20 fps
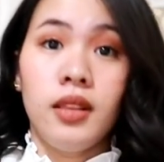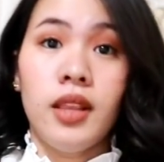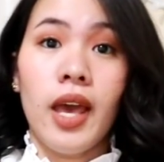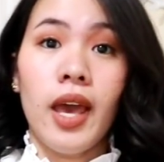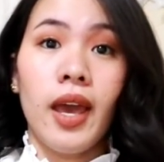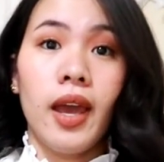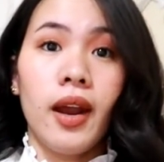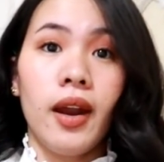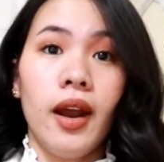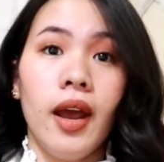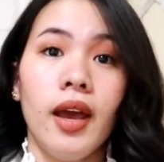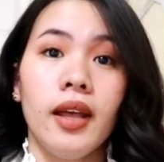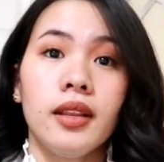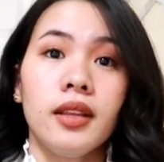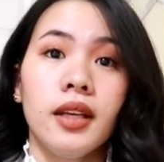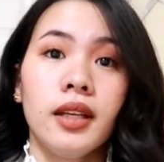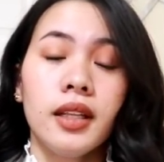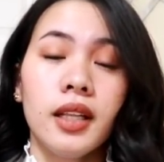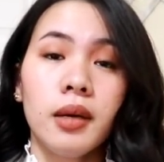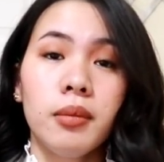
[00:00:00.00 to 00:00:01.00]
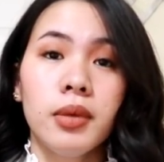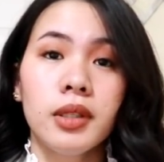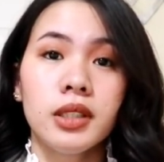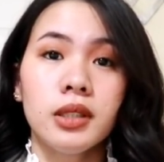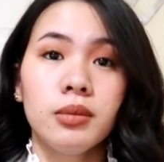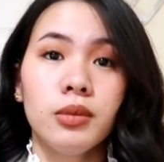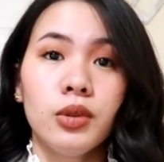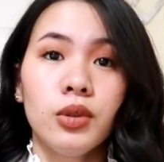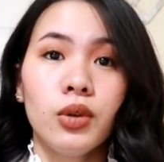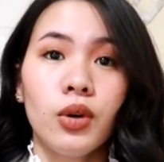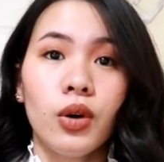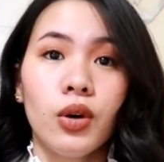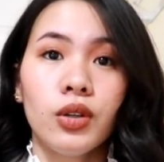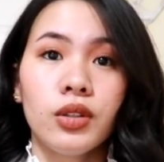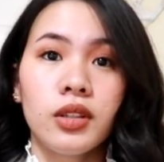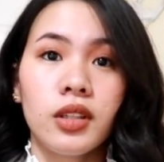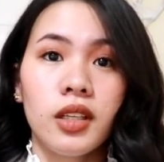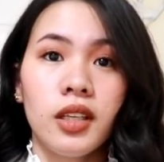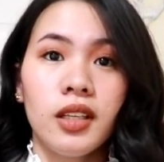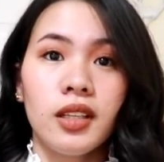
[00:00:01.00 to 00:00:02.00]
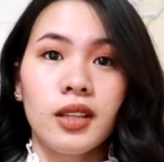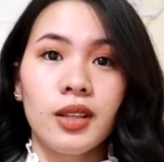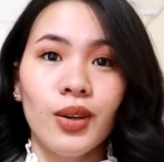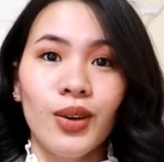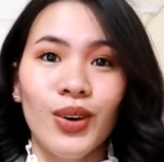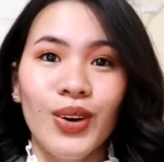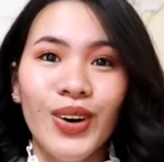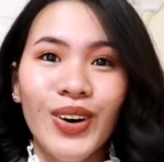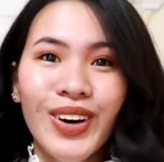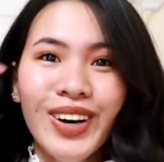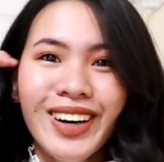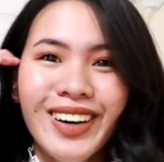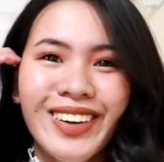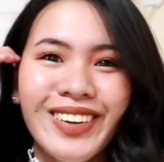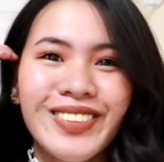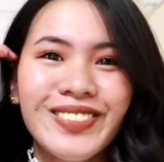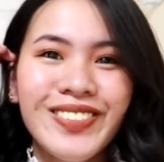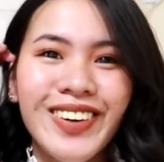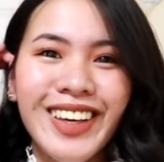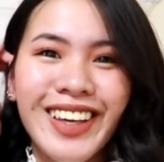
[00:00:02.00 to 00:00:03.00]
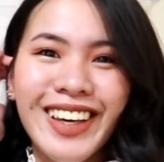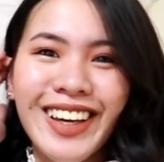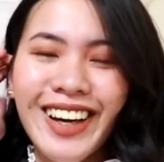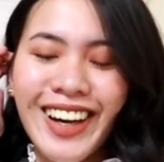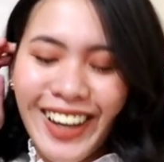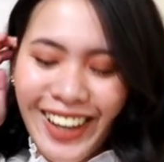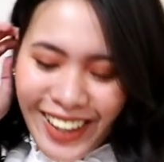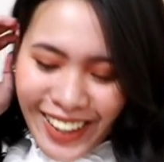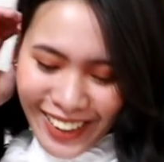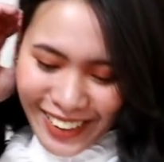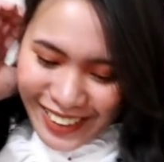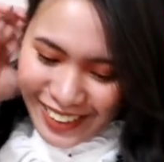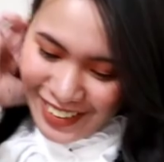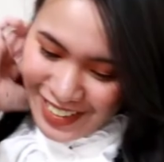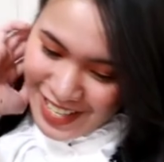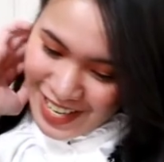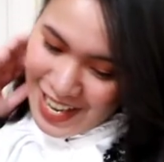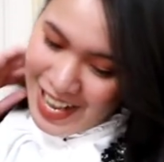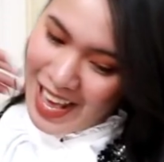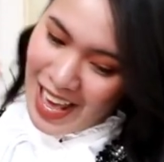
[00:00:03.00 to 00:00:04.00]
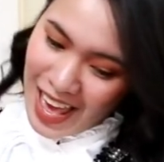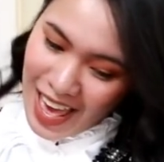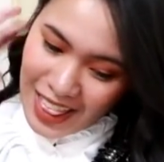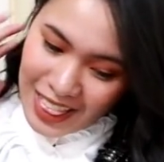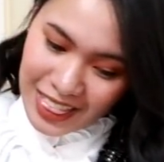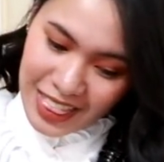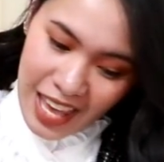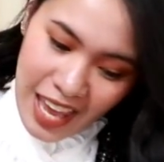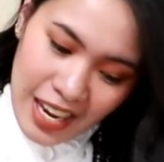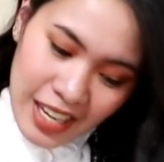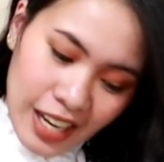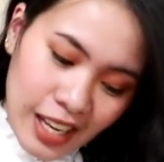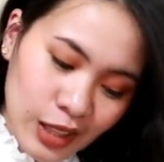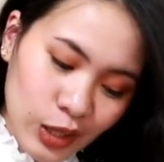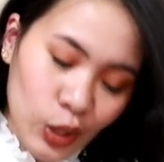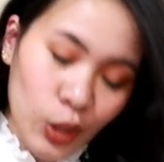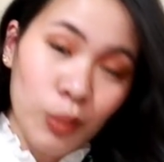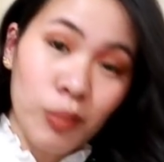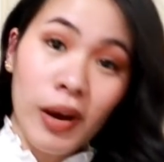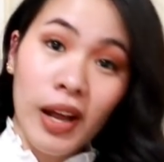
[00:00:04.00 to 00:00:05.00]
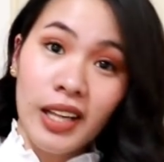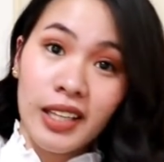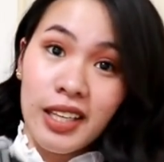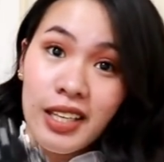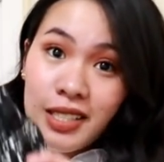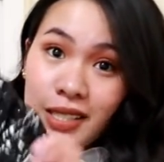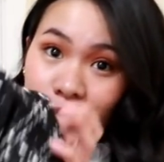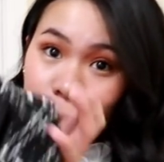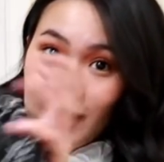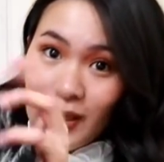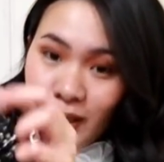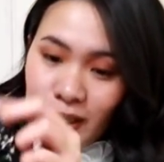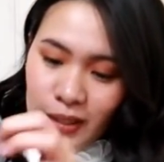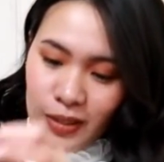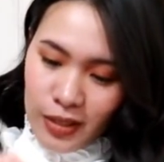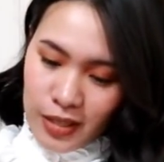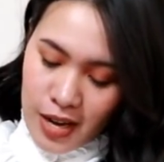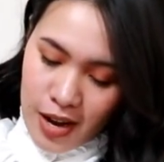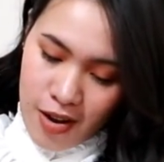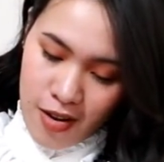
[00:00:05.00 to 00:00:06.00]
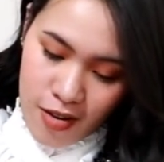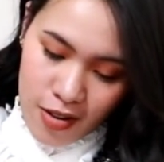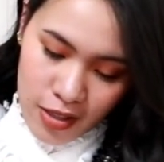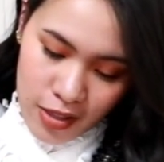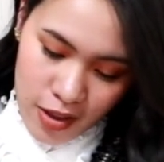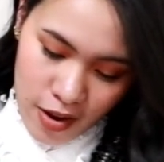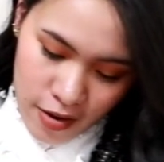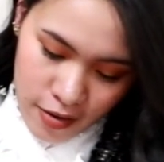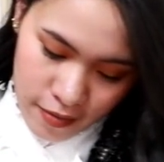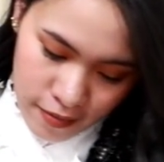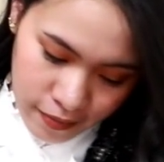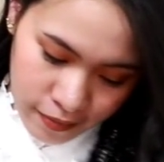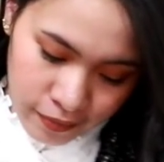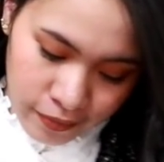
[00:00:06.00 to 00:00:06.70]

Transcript: There. And then, labas mong konti to. Oh my god. And then, itong palda susuot ko lang. Hold on.